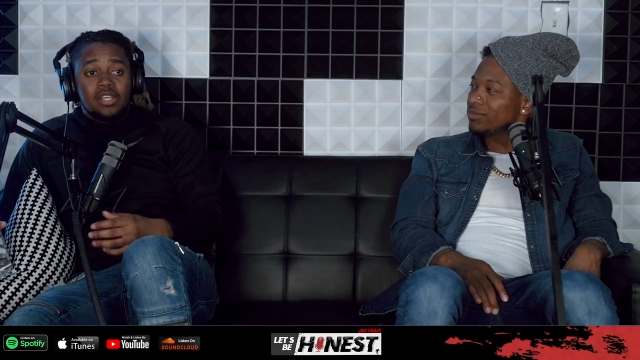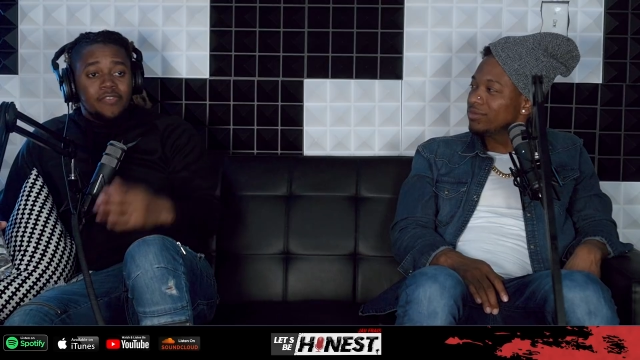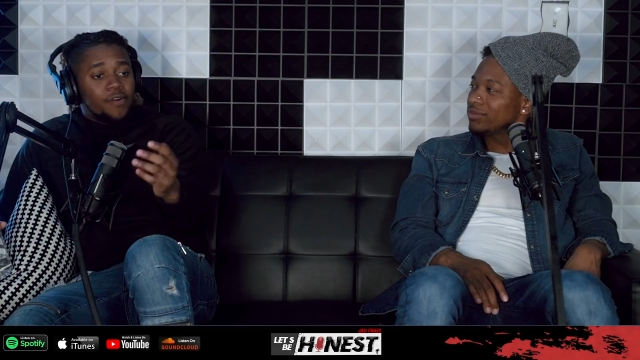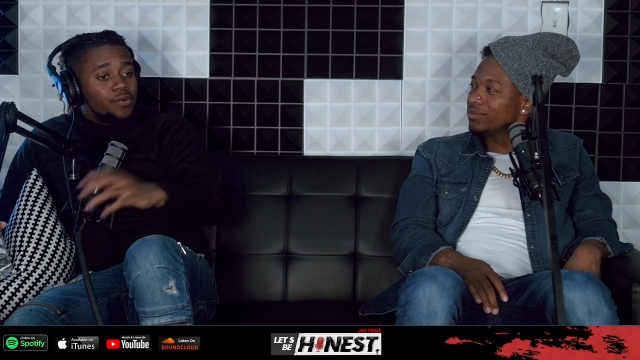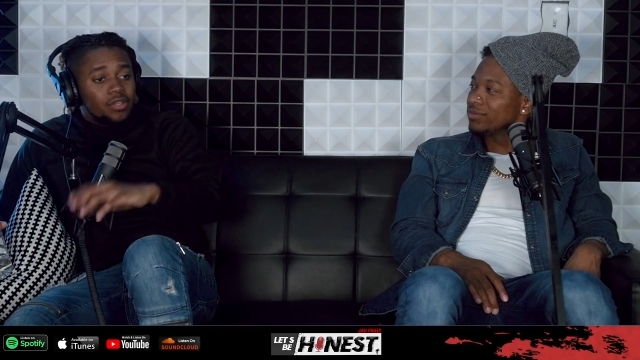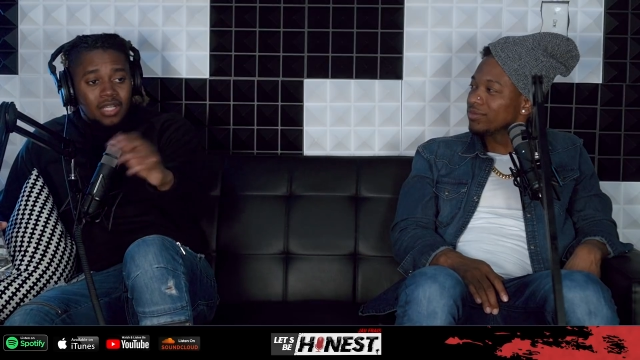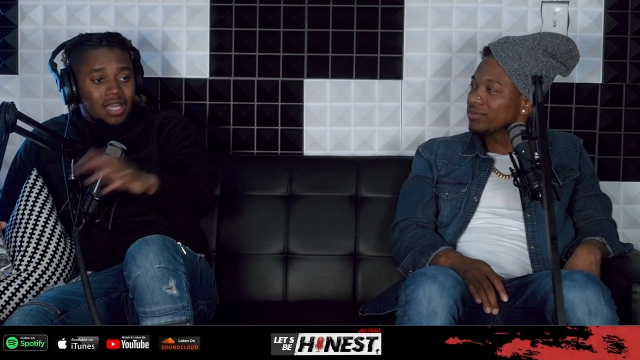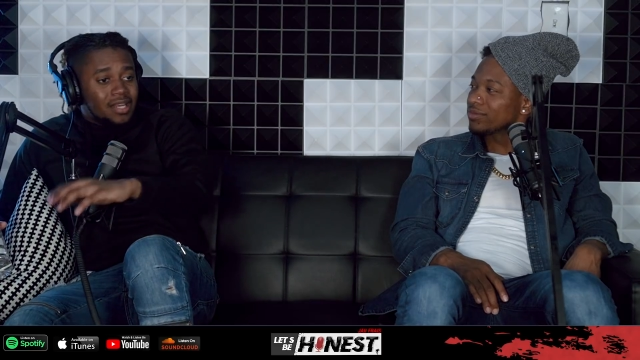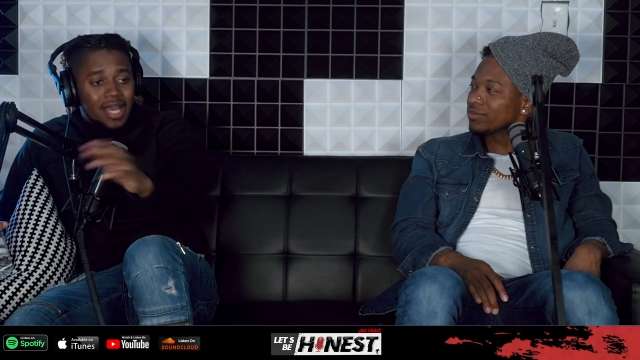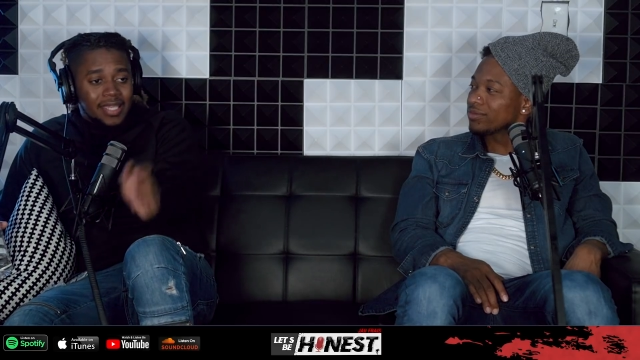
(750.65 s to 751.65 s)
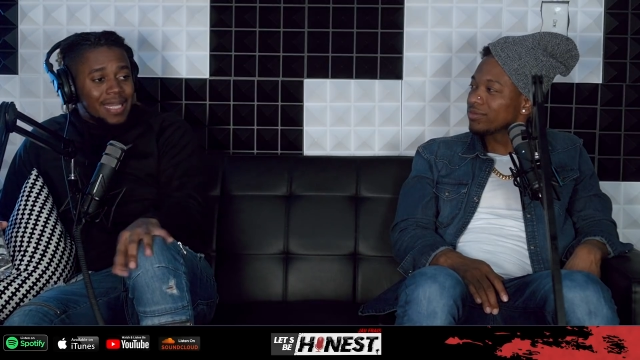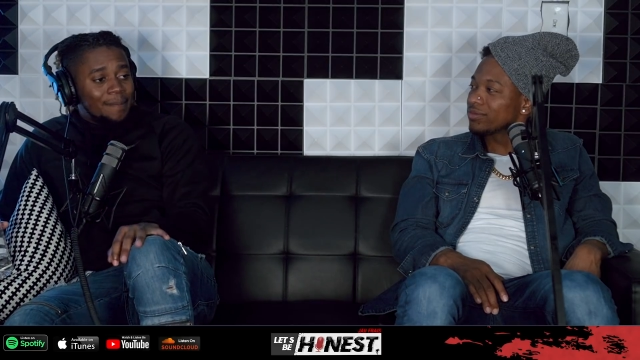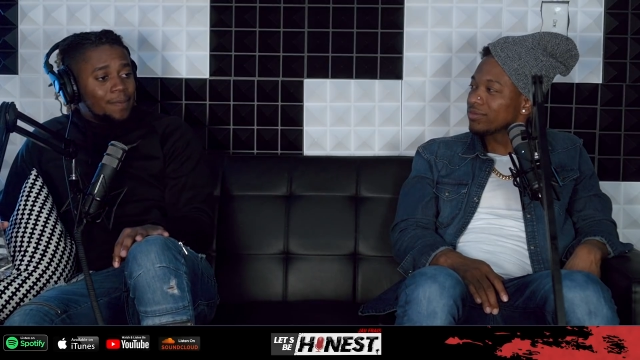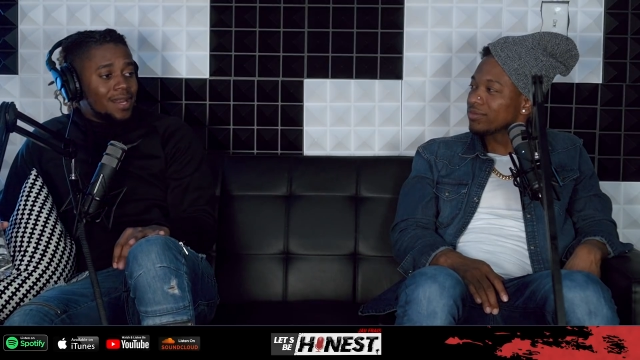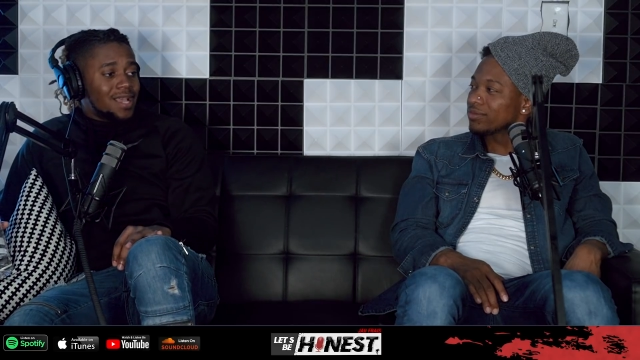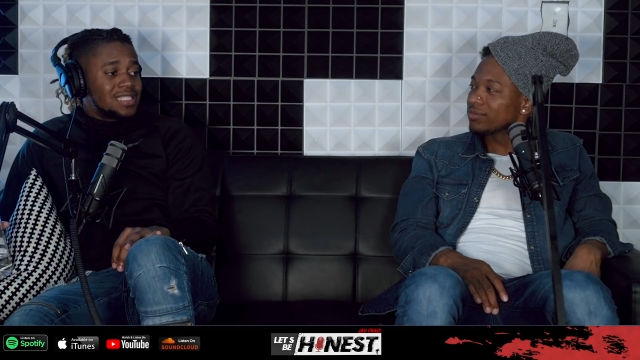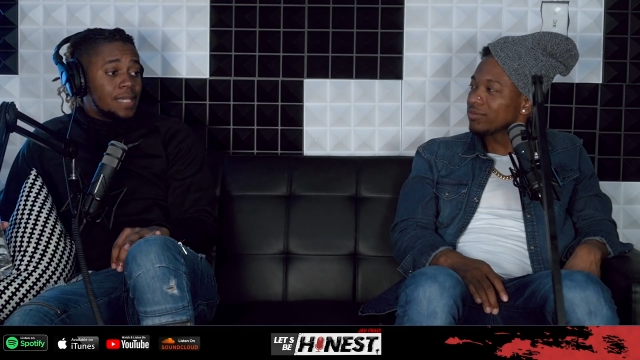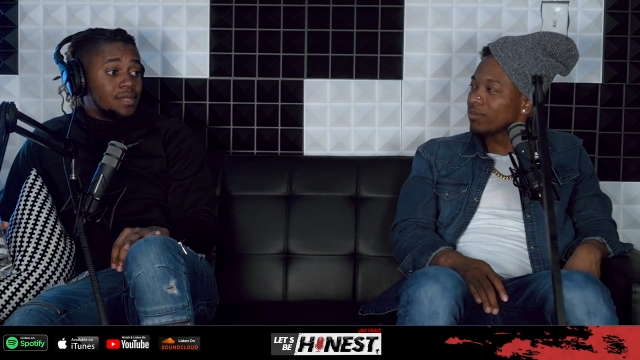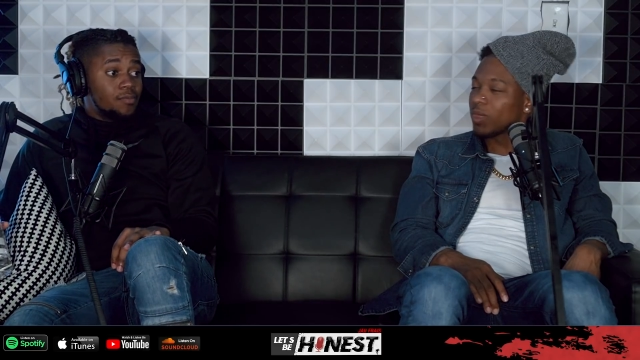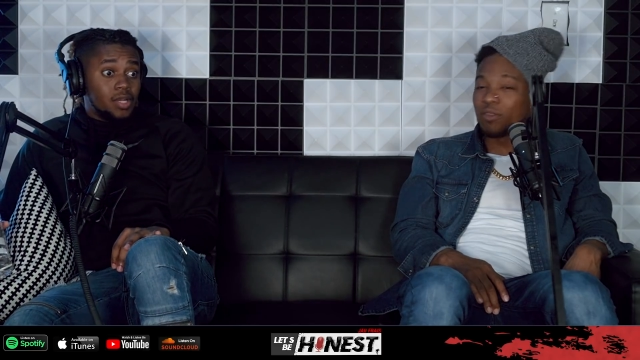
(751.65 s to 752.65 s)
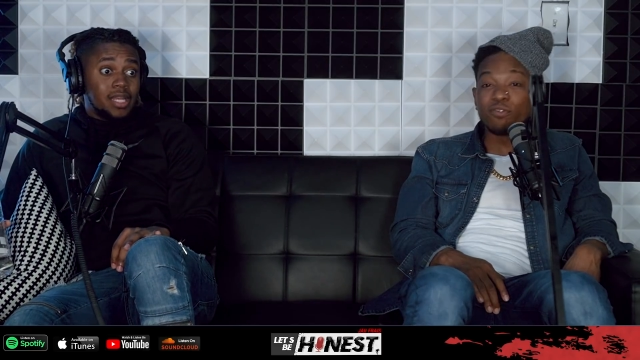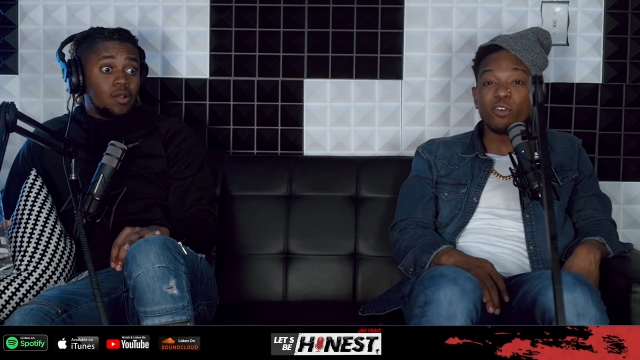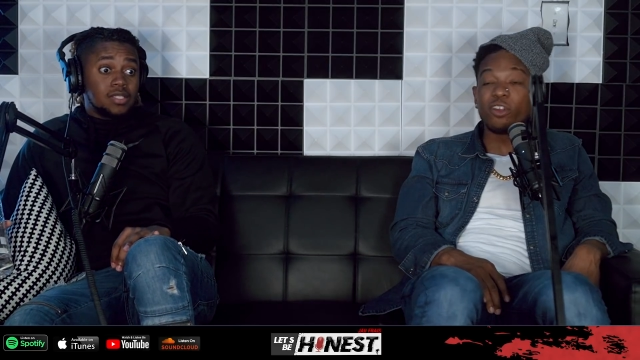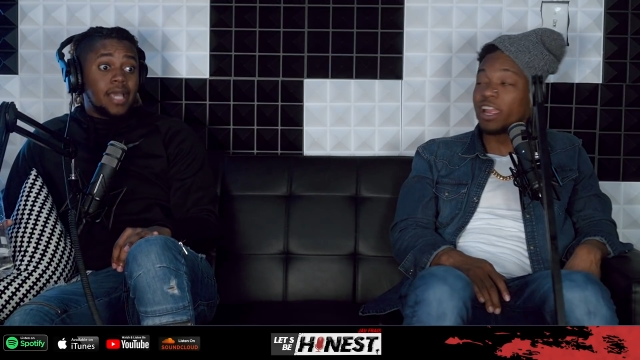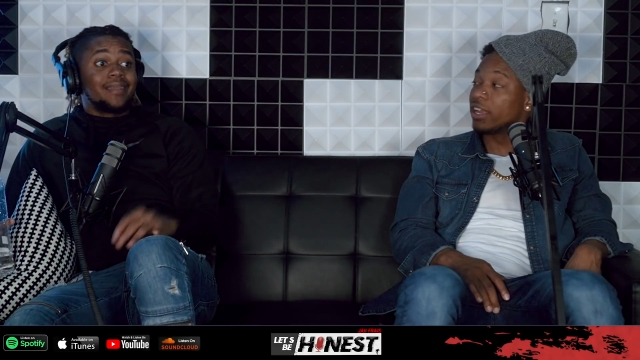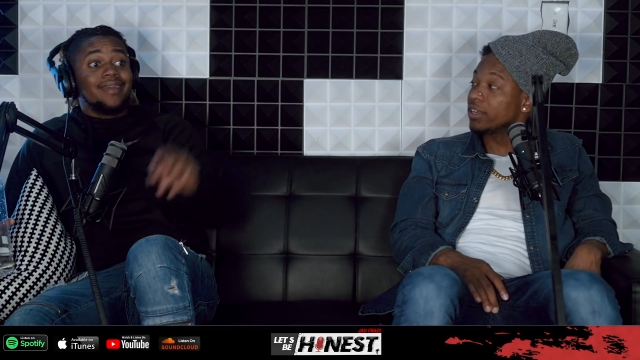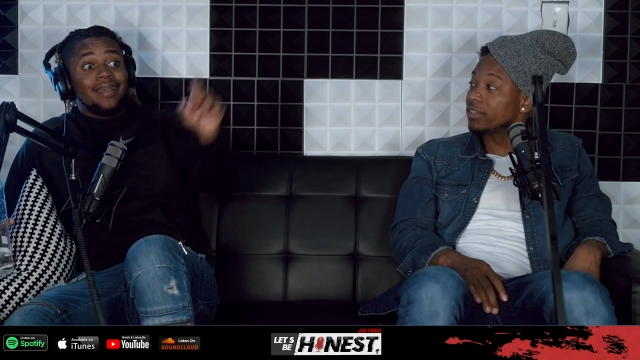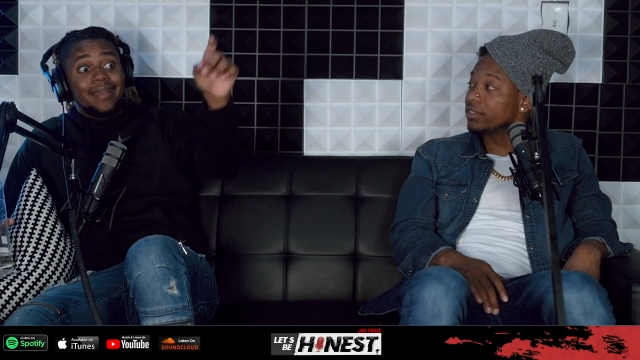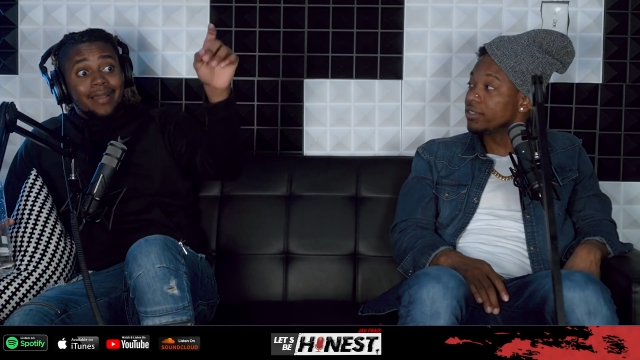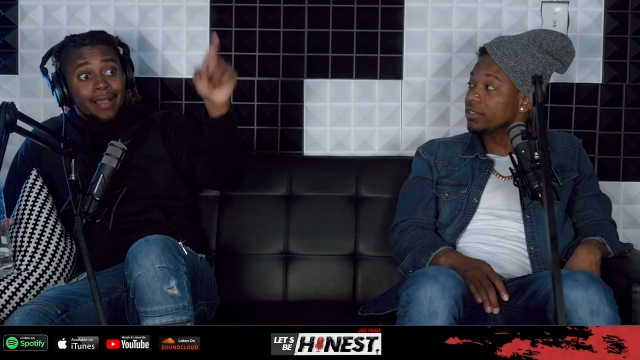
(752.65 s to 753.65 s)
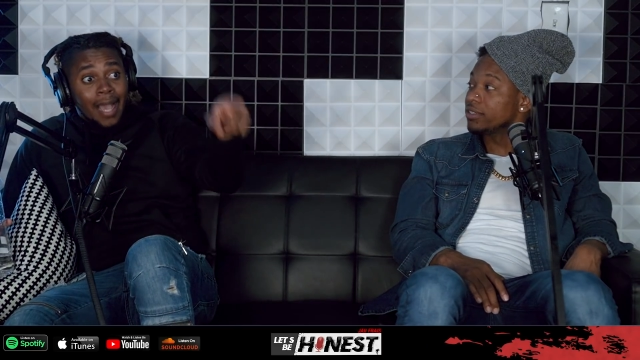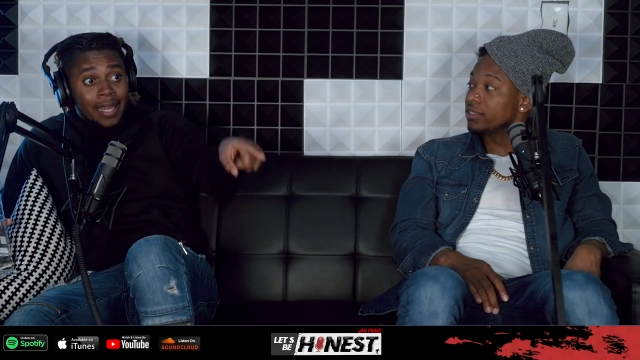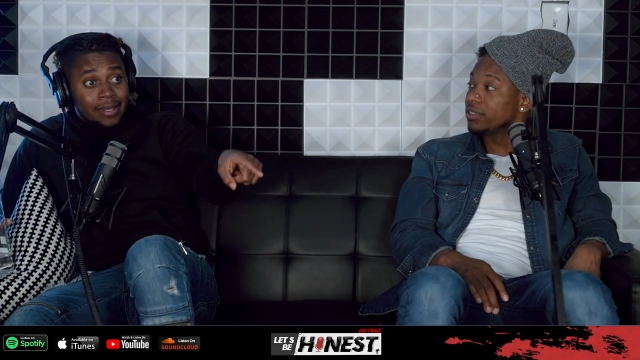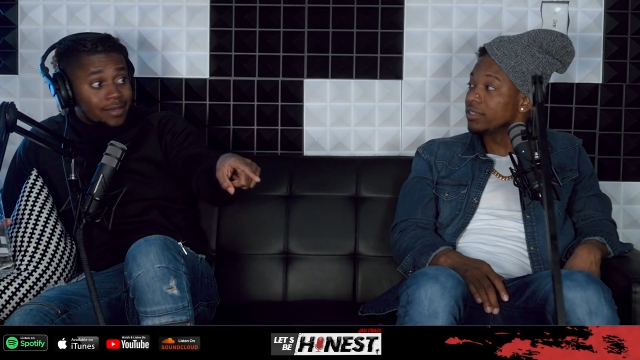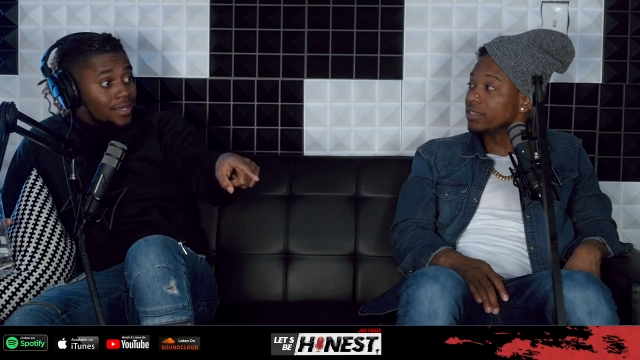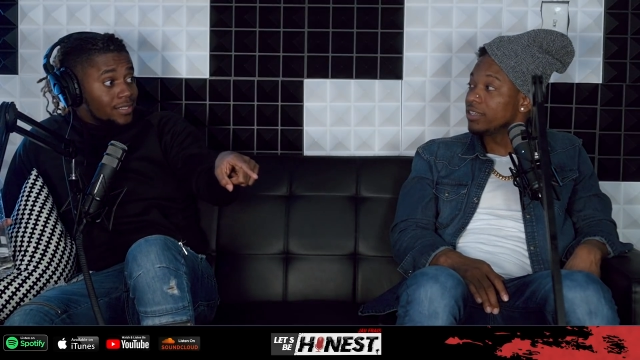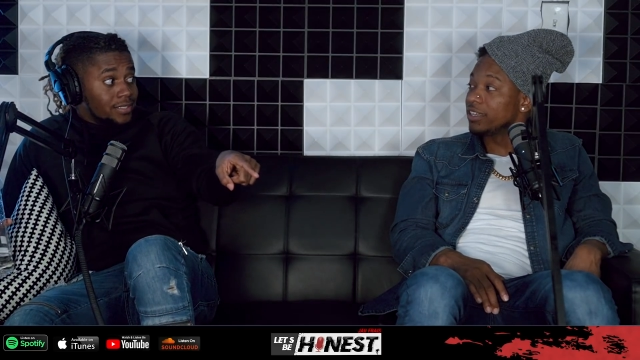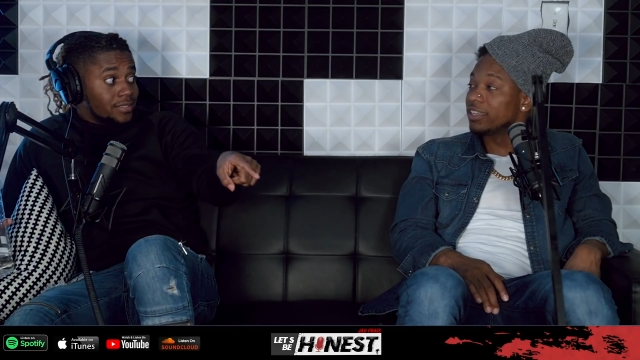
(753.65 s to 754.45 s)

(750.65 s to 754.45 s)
Speaker 1: not if I want to not kill people like Sammy the Bull. And For was real. like, Gotti did that